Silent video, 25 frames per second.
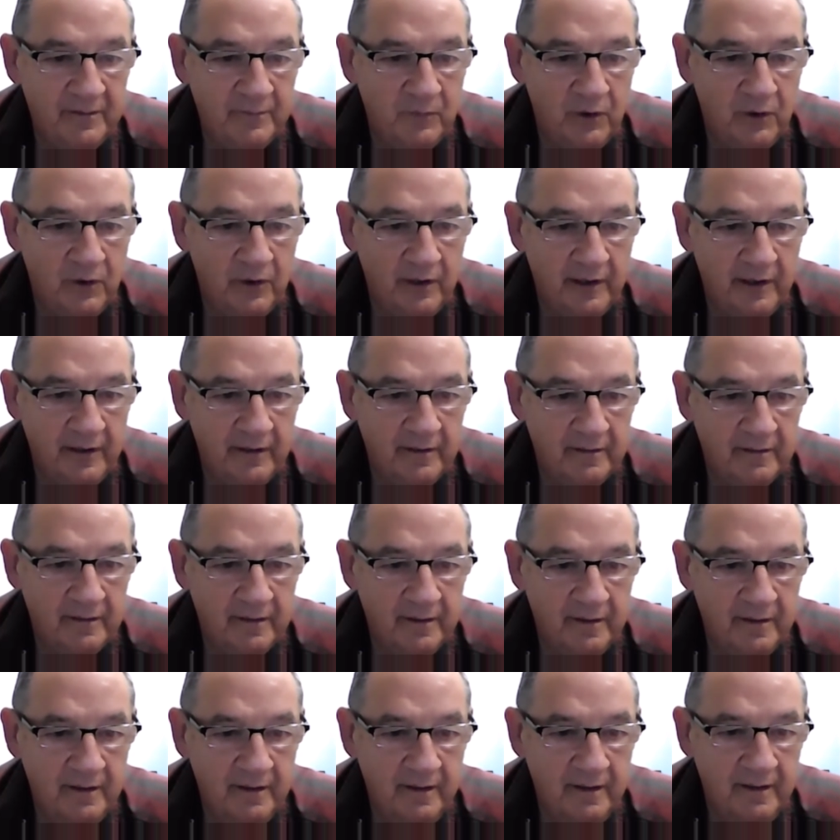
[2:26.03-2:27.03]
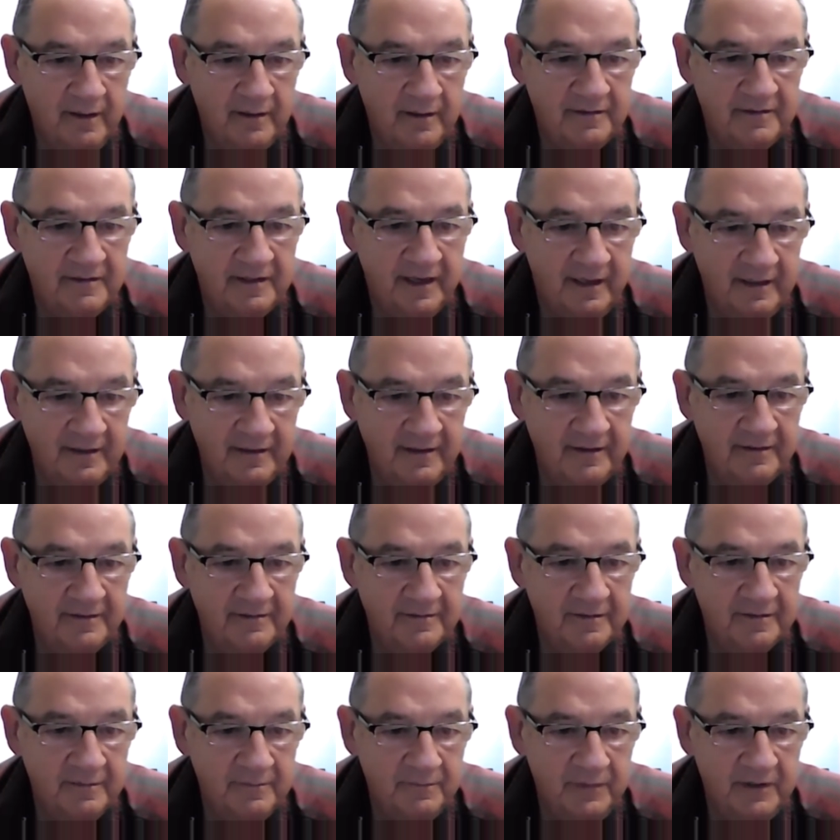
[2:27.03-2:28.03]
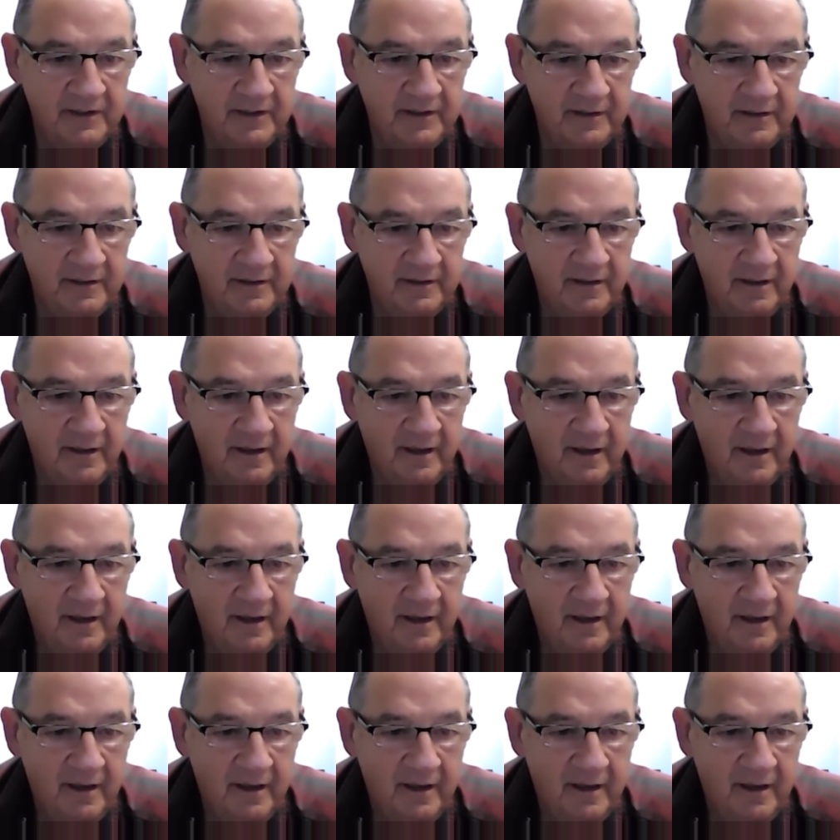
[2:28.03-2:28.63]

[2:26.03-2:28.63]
morning intending to be